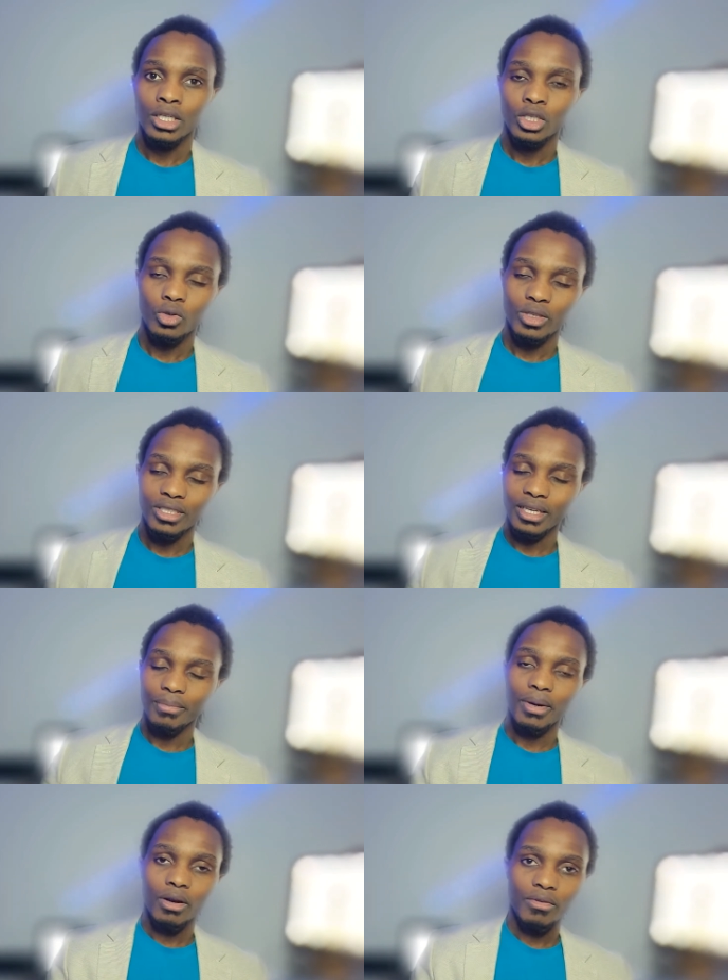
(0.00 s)
So the second
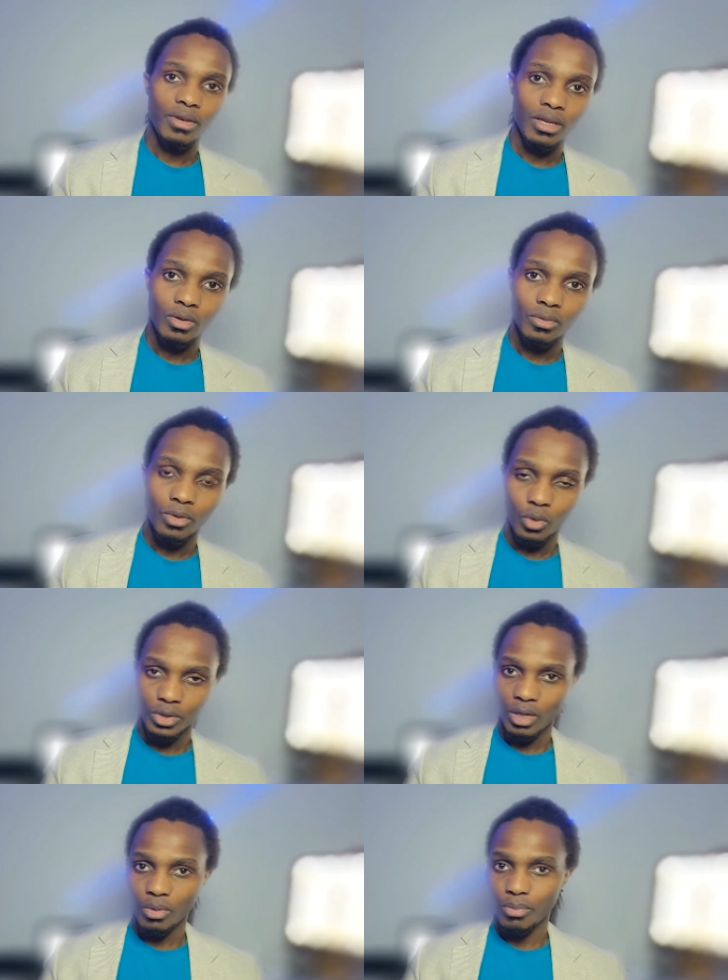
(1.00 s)
part of the video, we
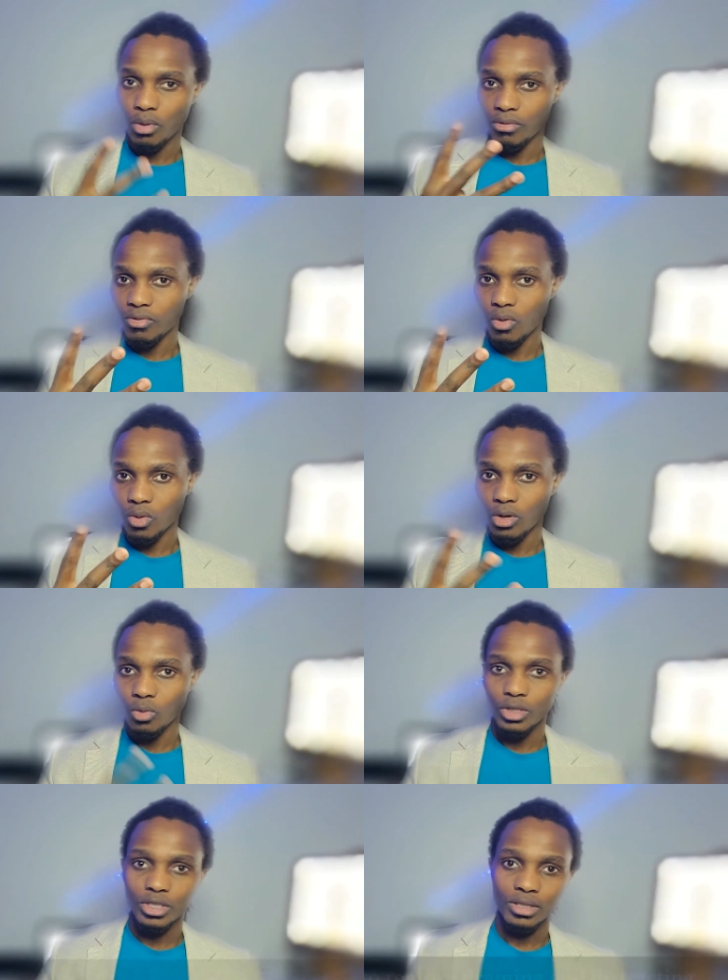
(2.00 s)
start with point 4,
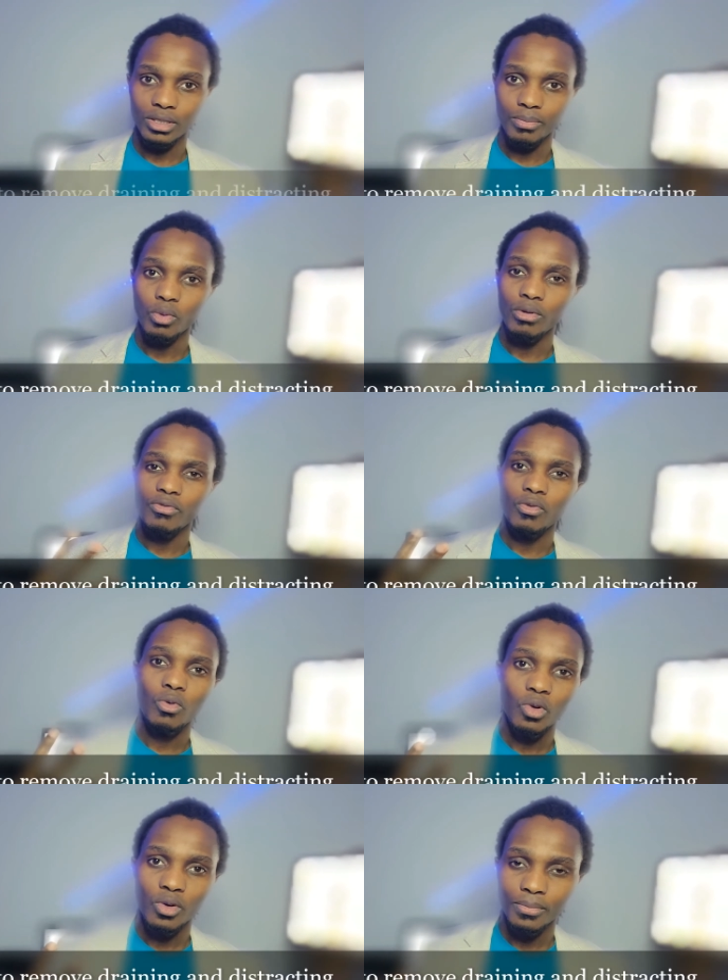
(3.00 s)
which is the point
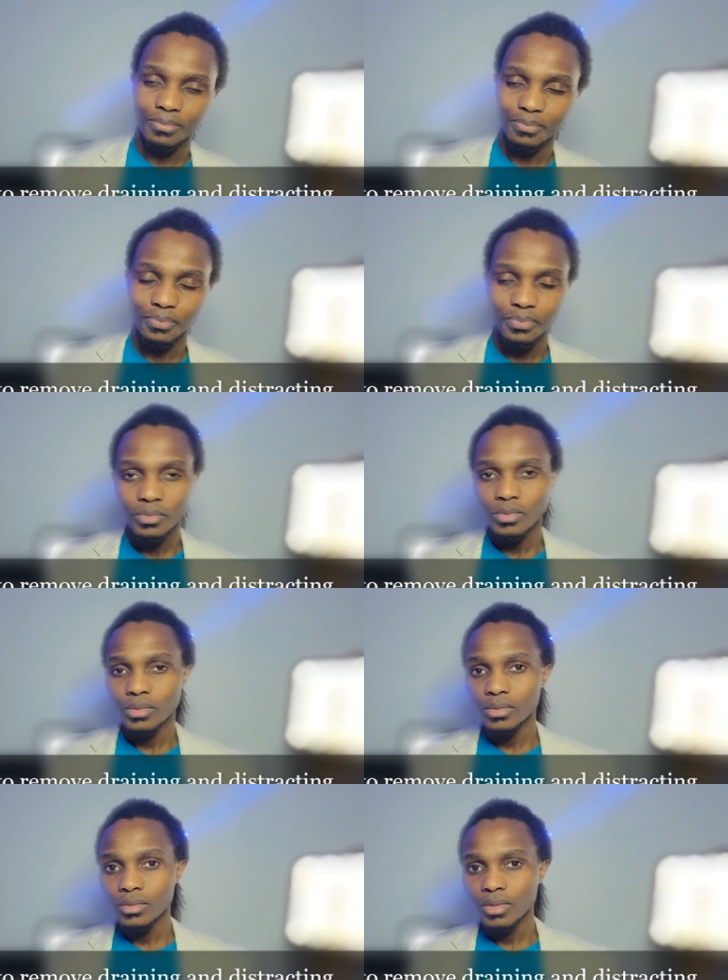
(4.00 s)
4
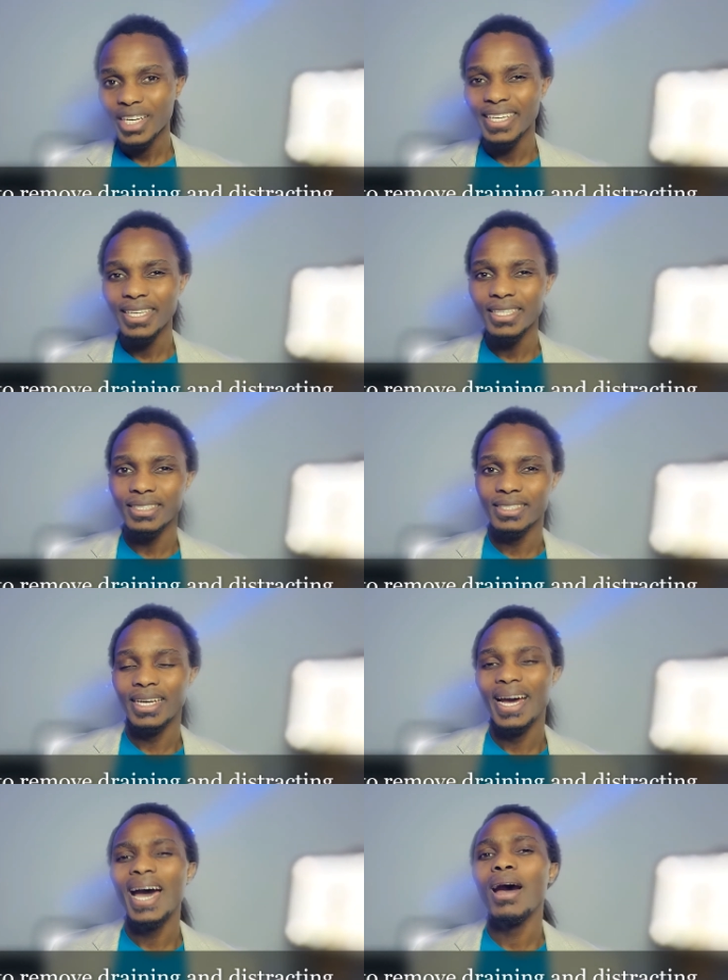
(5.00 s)
is
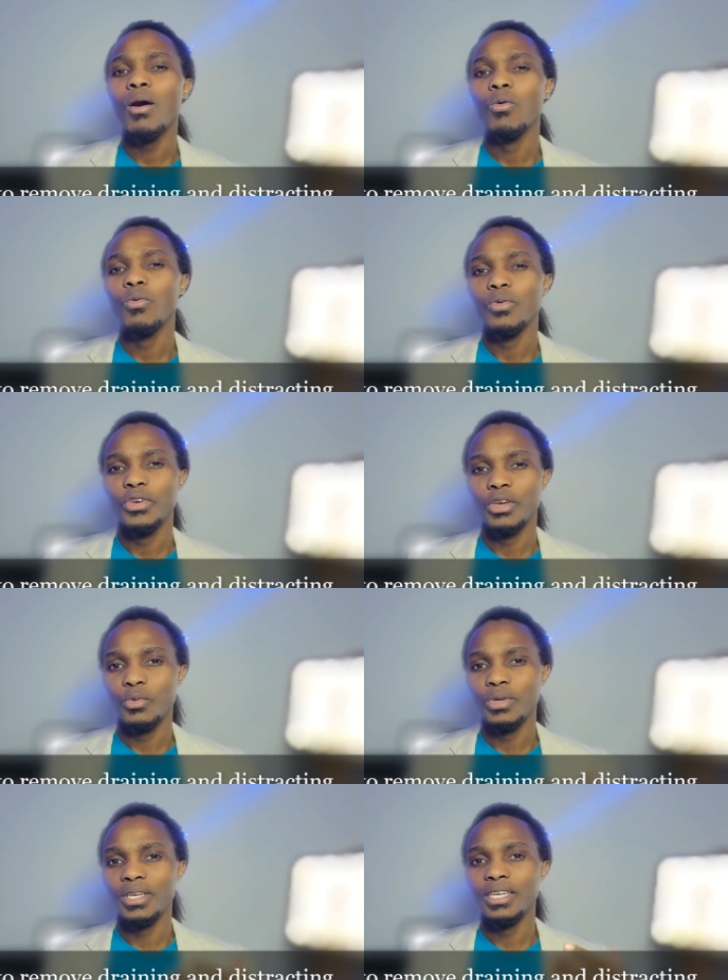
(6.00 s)
how can
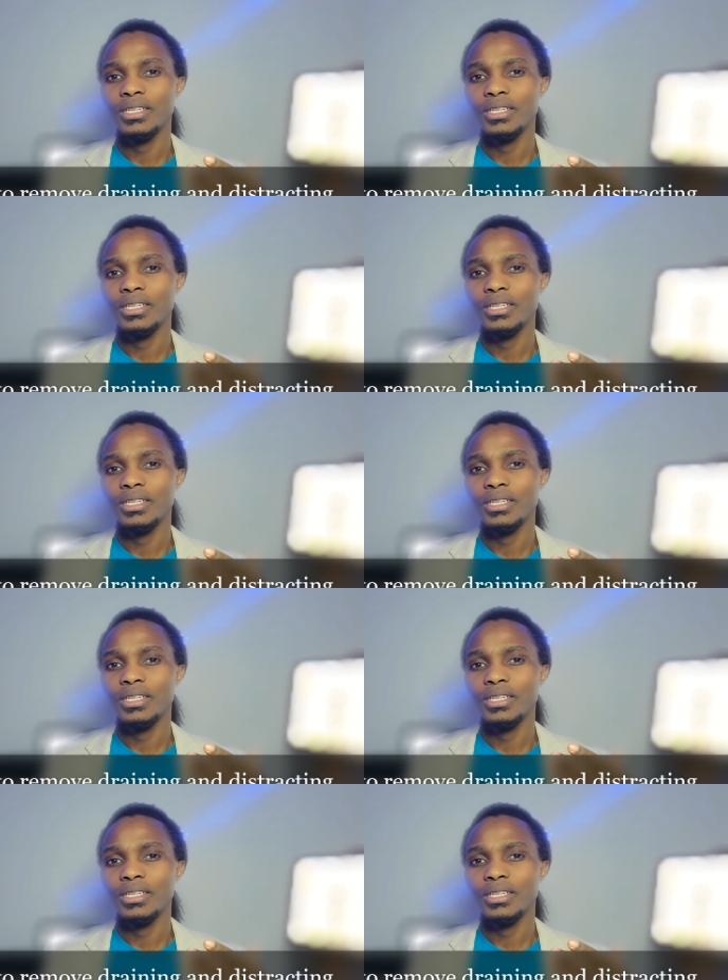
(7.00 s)
we